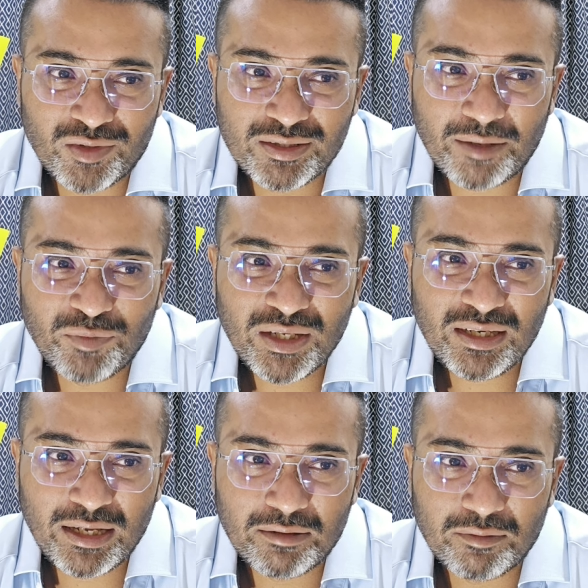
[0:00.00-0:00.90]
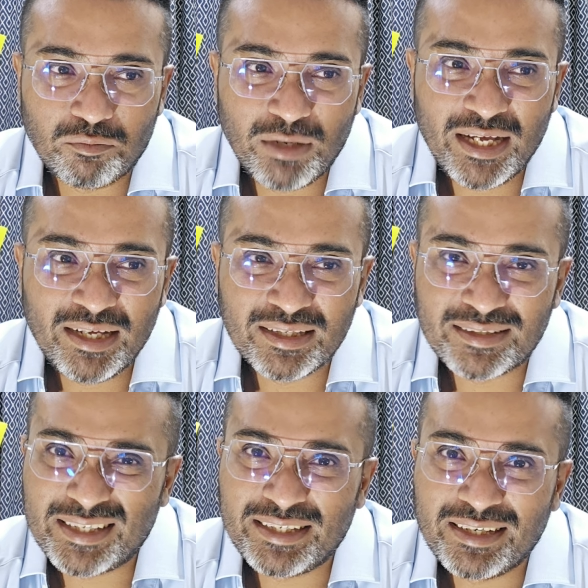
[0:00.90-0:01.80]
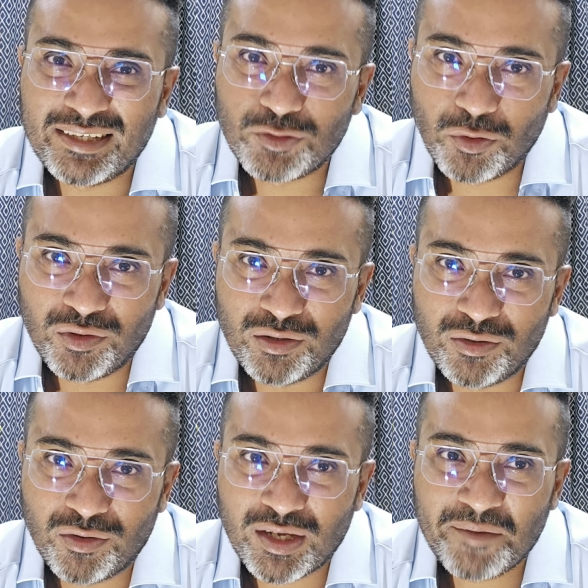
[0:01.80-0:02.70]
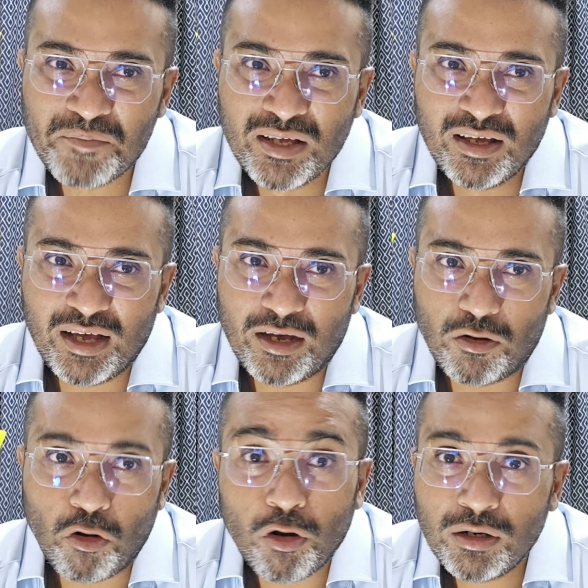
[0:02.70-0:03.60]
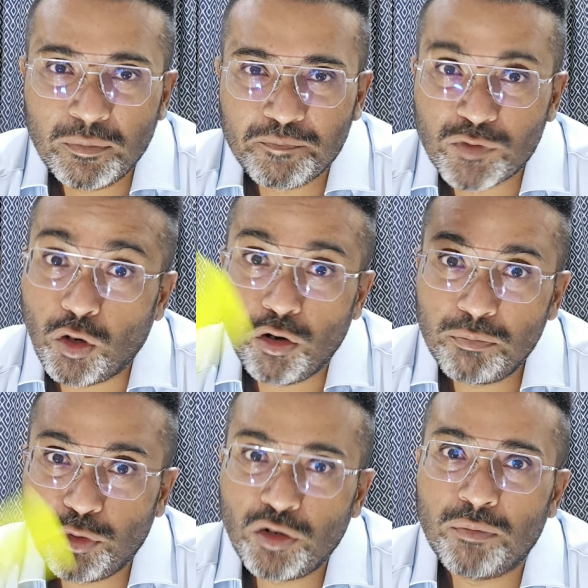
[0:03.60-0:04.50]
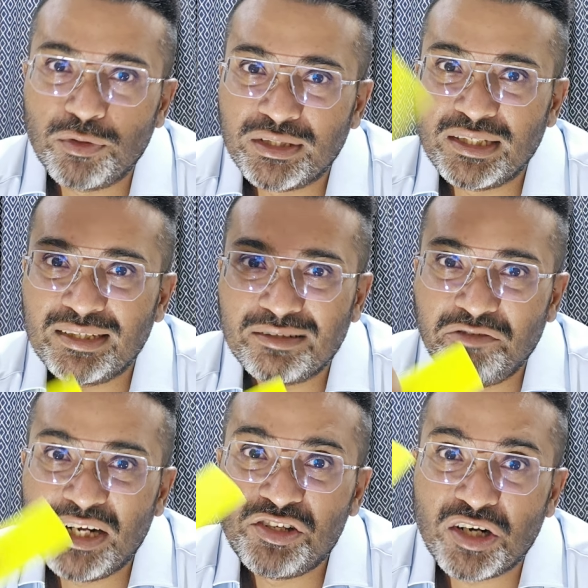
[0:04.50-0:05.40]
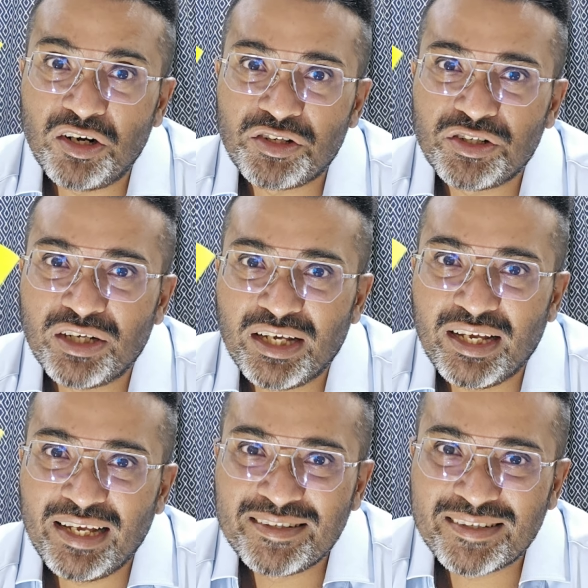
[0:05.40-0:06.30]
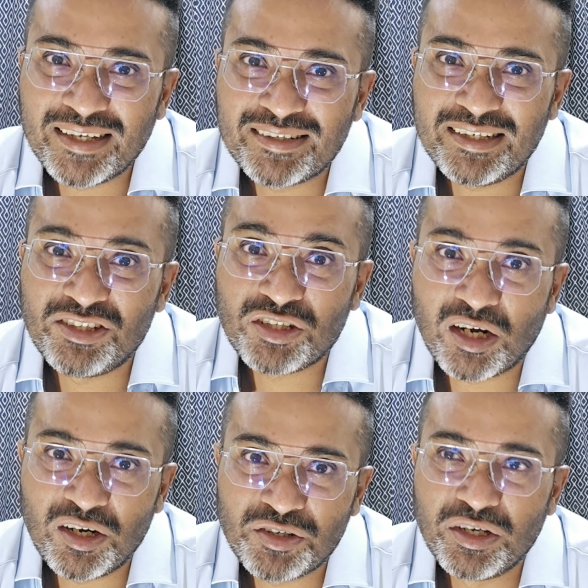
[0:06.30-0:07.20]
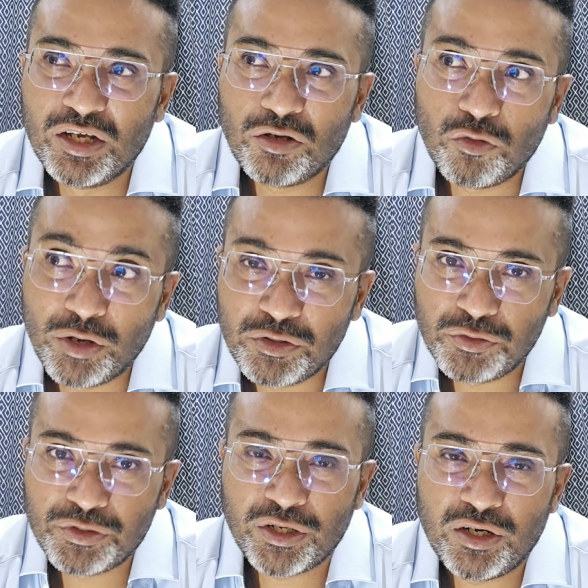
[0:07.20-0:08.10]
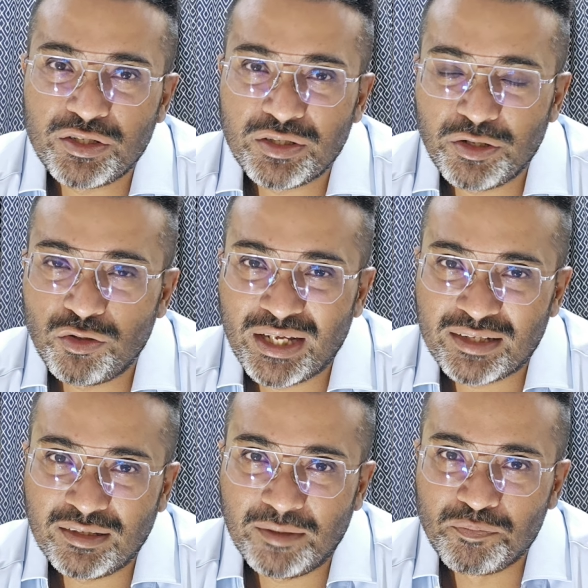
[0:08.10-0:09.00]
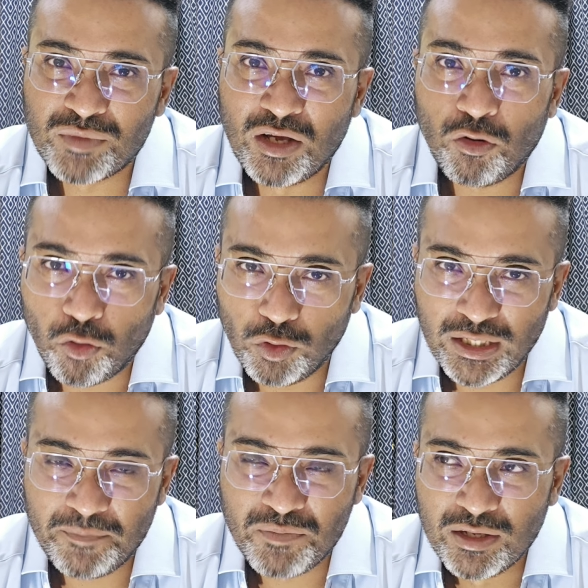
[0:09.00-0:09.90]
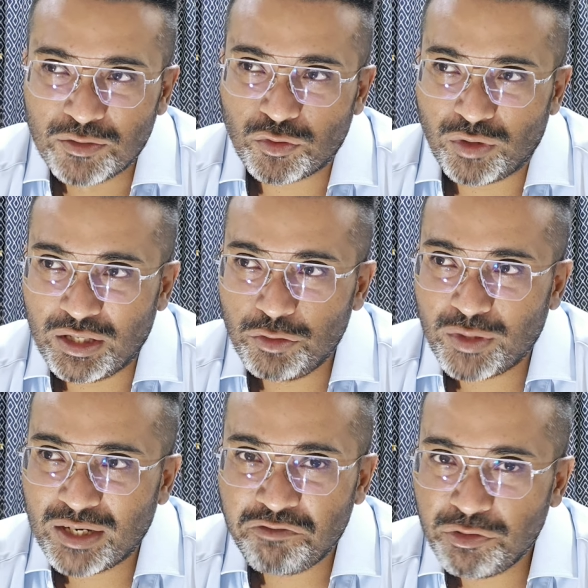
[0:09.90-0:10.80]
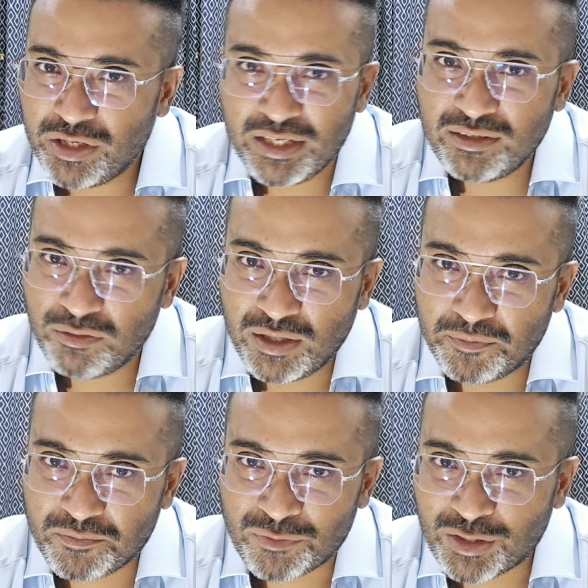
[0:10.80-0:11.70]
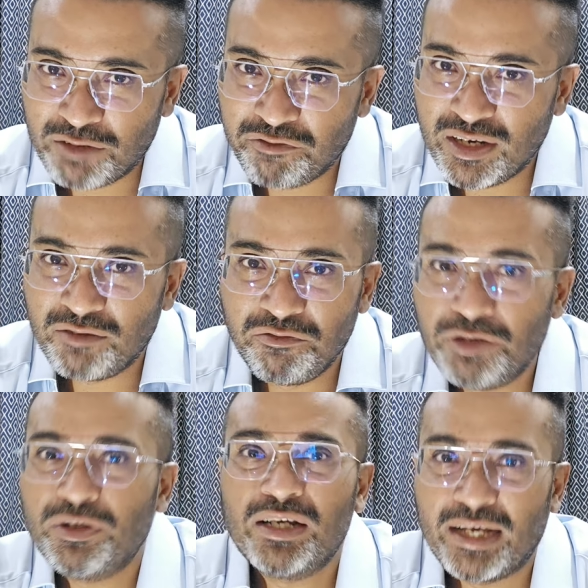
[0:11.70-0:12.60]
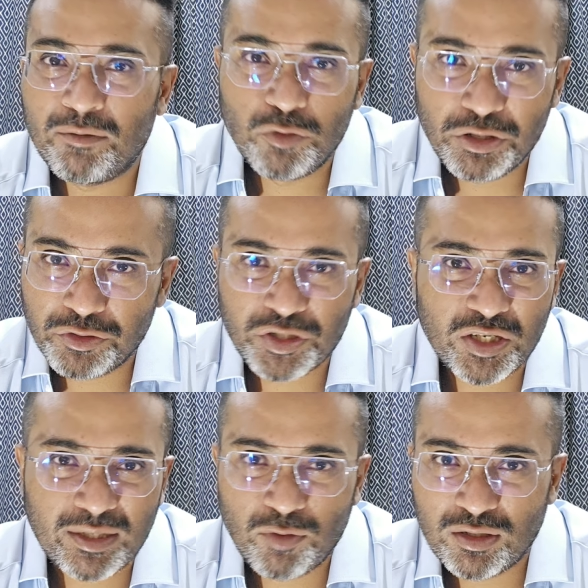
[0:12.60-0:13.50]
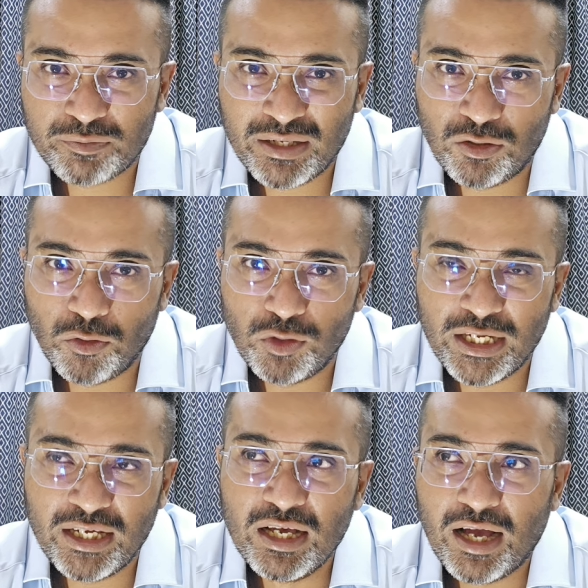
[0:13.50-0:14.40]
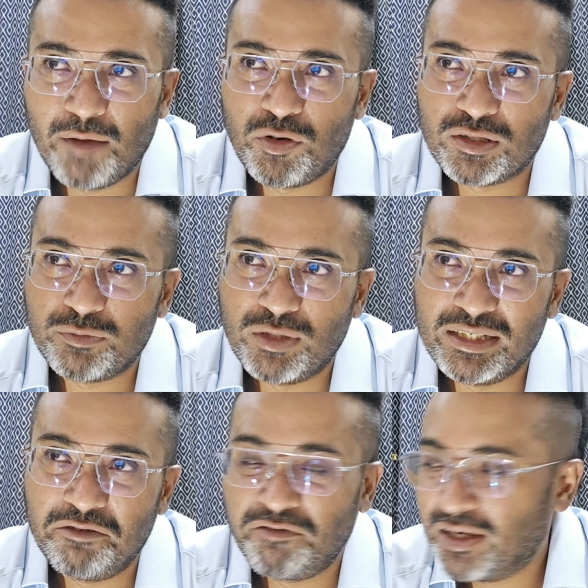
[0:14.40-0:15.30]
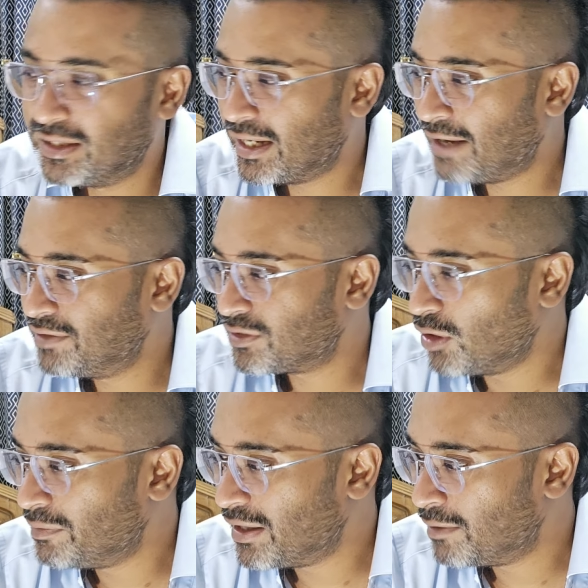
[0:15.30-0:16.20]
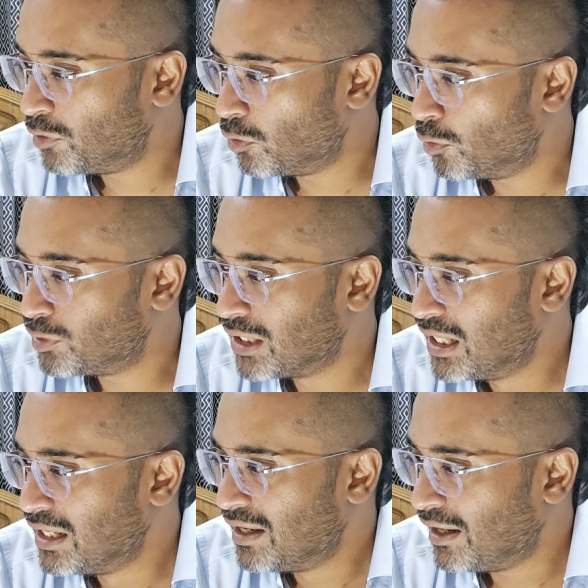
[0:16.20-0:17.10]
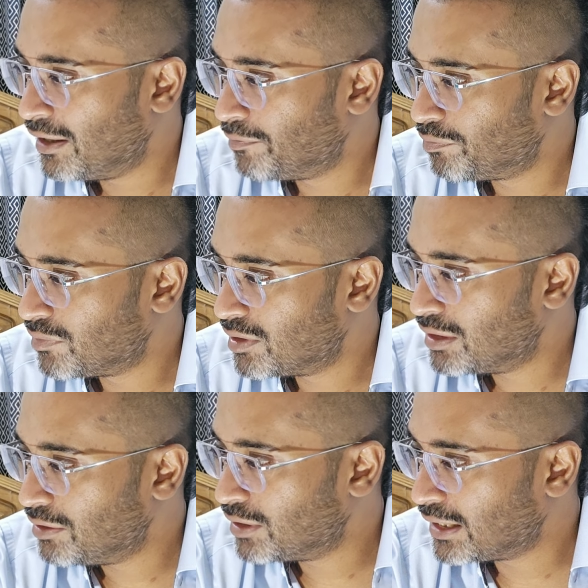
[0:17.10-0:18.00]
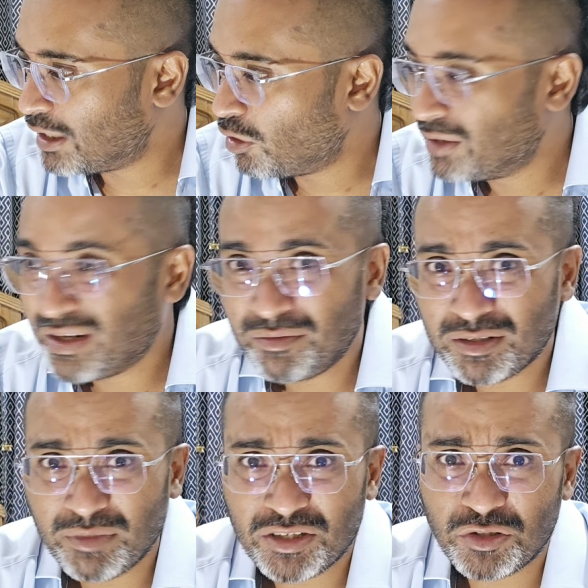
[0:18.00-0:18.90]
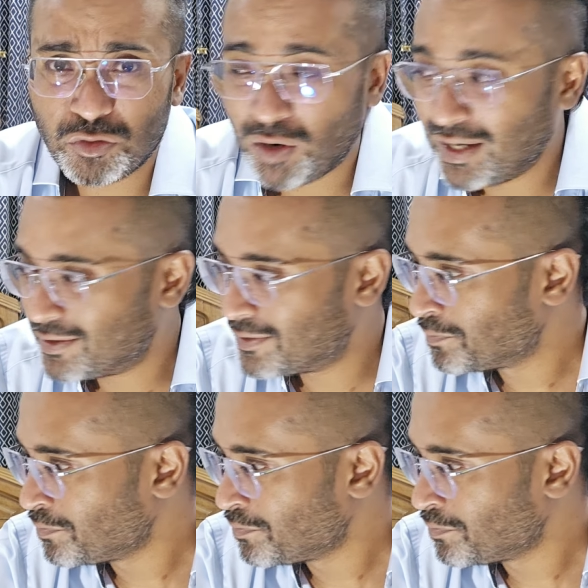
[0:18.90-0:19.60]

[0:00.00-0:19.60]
something like playing in the satanic zone, okay? Or polar opposite is very church, incensey church, going to church, like the holy. So you can view it either way. You can view it like I'm going to church, I'm going to smell holy, I'm going to smell different. They have this olibanum rose, like olibanum is mentioned twice,